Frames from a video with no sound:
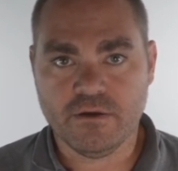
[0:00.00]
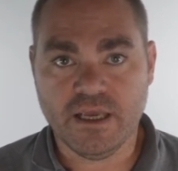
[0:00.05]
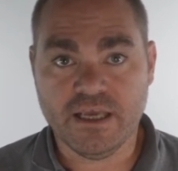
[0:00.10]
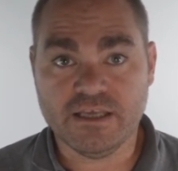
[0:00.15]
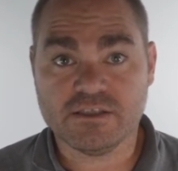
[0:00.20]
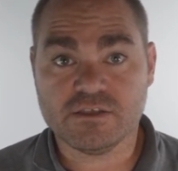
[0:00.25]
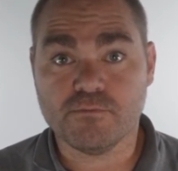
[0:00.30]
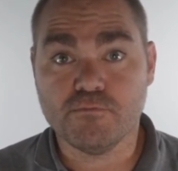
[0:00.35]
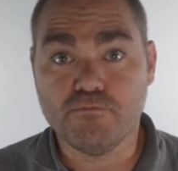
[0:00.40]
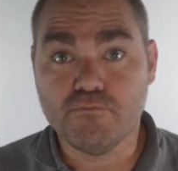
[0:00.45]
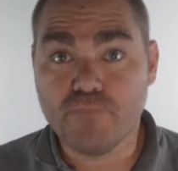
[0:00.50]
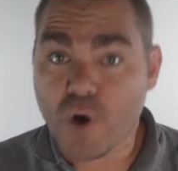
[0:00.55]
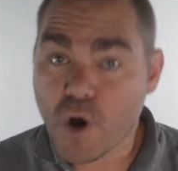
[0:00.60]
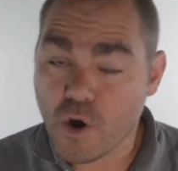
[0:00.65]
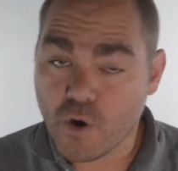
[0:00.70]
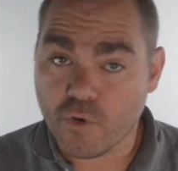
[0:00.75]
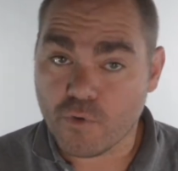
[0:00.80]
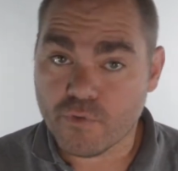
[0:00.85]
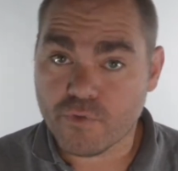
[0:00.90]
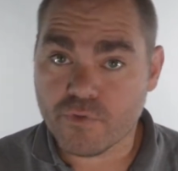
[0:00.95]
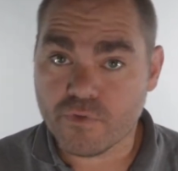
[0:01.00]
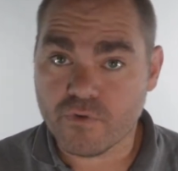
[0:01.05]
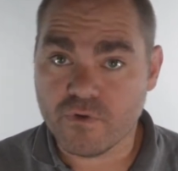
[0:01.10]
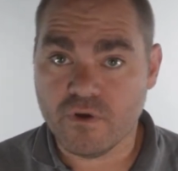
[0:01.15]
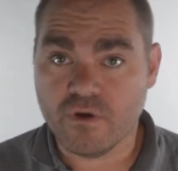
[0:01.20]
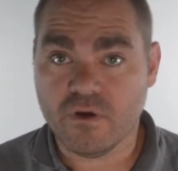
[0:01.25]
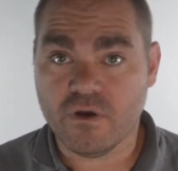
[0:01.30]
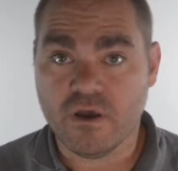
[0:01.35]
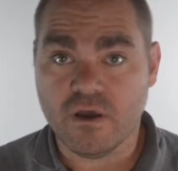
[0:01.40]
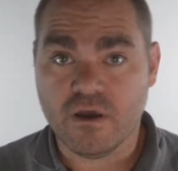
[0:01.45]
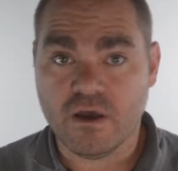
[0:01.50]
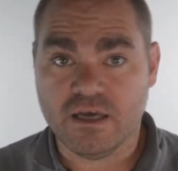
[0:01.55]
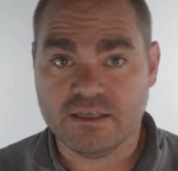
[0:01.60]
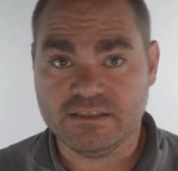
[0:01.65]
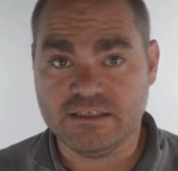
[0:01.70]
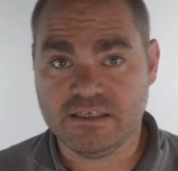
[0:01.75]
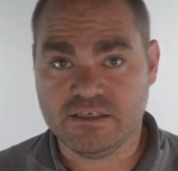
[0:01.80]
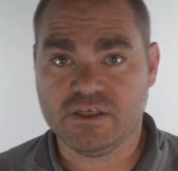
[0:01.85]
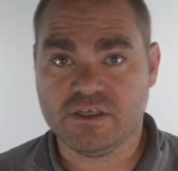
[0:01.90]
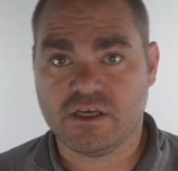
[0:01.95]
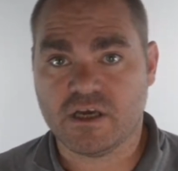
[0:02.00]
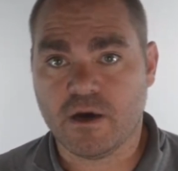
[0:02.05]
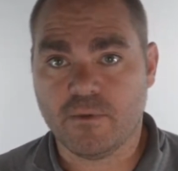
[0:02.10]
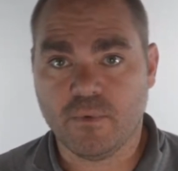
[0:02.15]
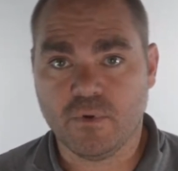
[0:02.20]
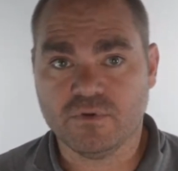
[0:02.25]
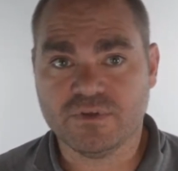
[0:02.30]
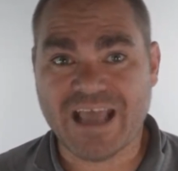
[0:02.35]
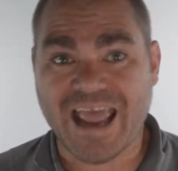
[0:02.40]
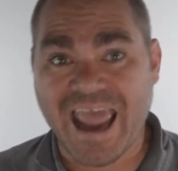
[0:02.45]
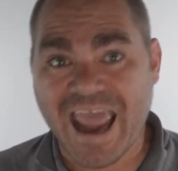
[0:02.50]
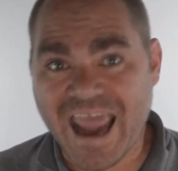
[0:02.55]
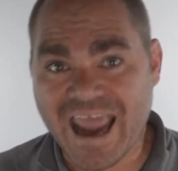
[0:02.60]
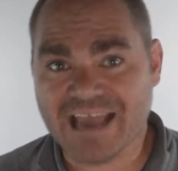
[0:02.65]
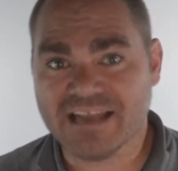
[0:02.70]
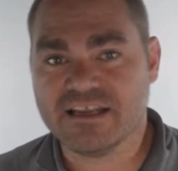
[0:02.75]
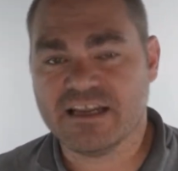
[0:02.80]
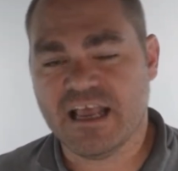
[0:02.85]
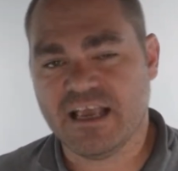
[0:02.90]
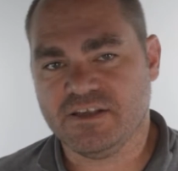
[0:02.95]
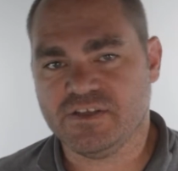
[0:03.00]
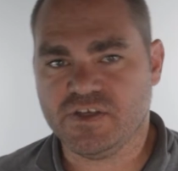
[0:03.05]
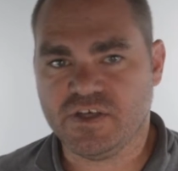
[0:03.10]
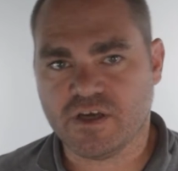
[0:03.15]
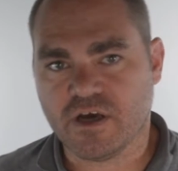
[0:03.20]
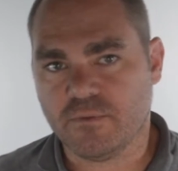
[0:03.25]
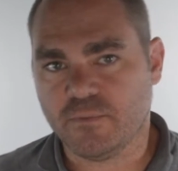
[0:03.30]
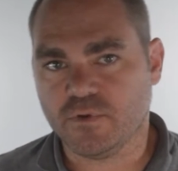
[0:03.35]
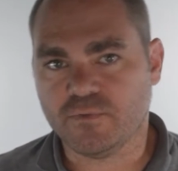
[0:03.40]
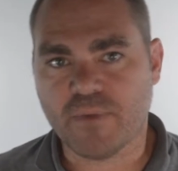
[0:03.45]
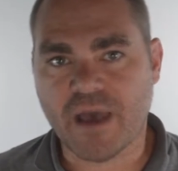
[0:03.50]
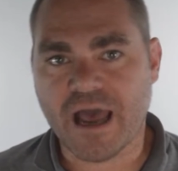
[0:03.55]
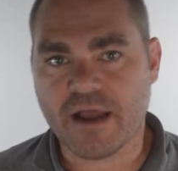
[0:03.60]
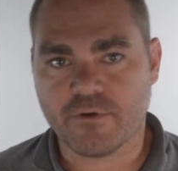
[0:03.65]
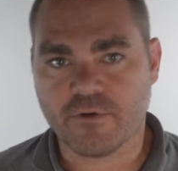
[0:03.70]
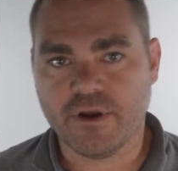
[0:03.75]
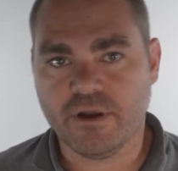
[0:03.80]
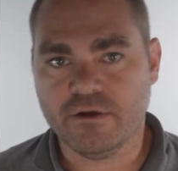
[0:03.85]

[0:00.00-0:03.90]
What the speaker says: It's both a DC coupled and an AC coupled battery.